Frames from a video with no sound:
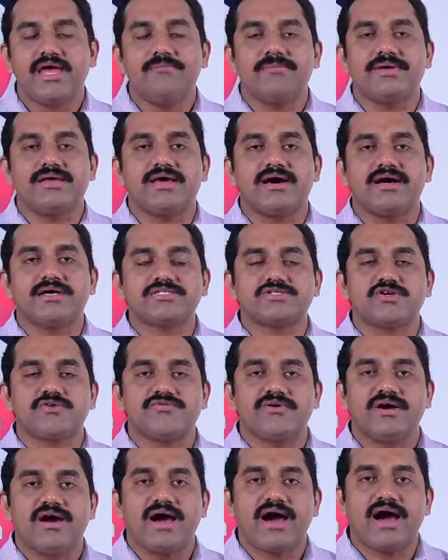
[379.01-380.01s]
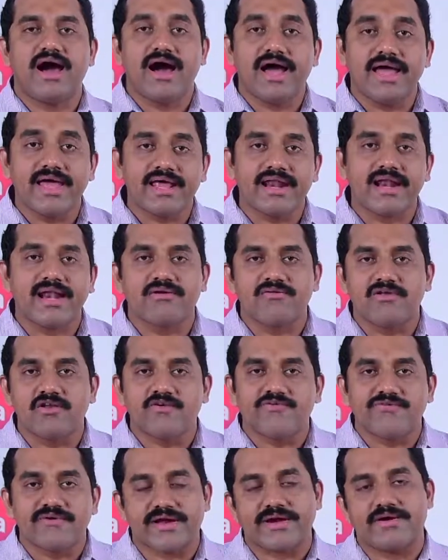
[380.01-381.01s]
because of higher level
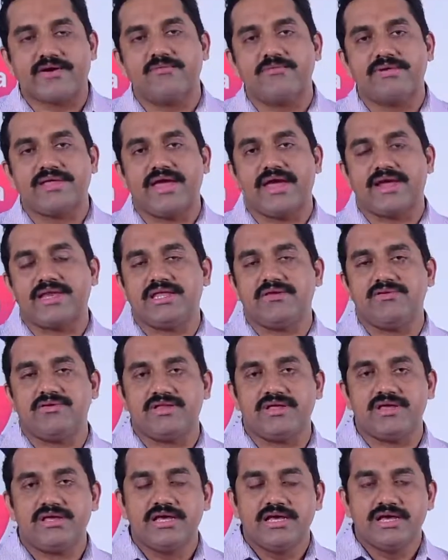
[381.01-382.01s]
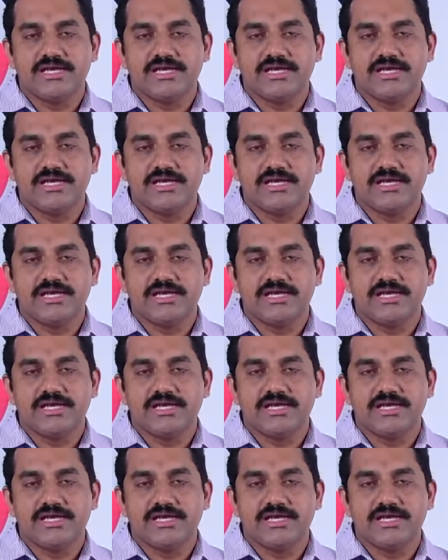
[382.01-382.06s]
of economic activity.